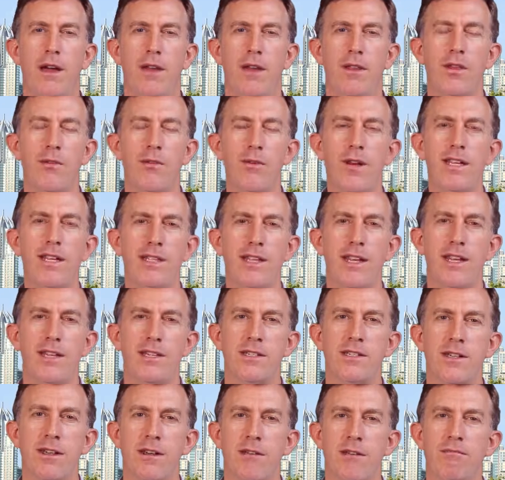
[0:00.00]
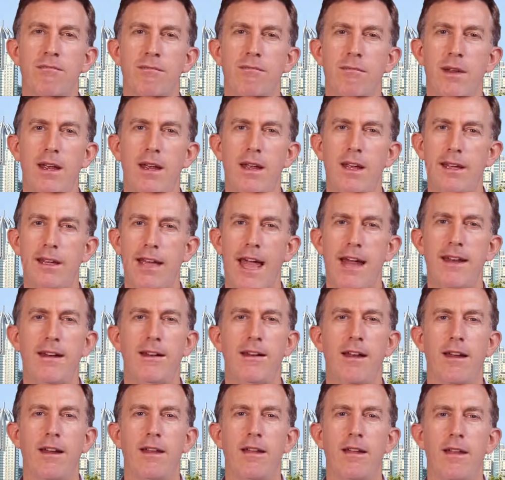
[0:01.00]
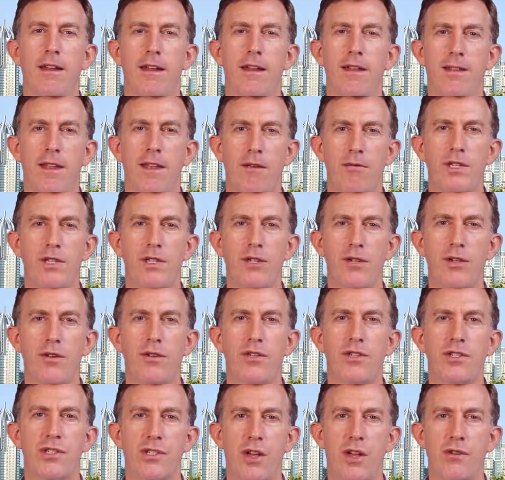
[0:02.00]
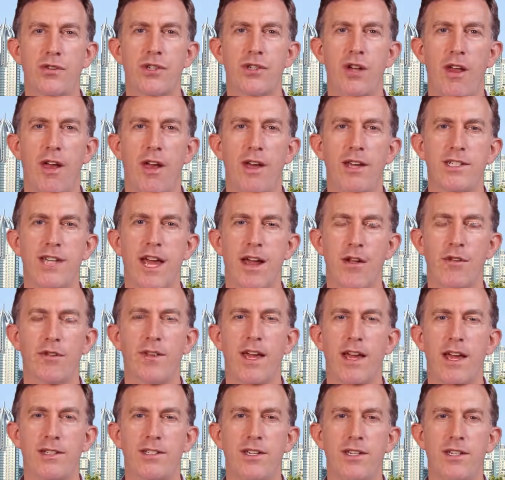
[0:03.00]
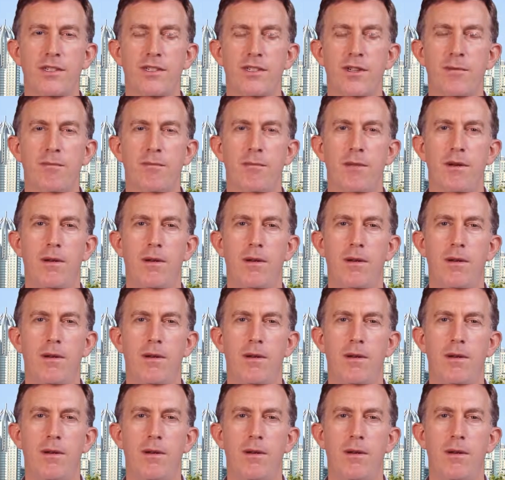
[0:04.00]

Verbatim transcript: The reason is that in Canada, there is a good socialised healthcare system.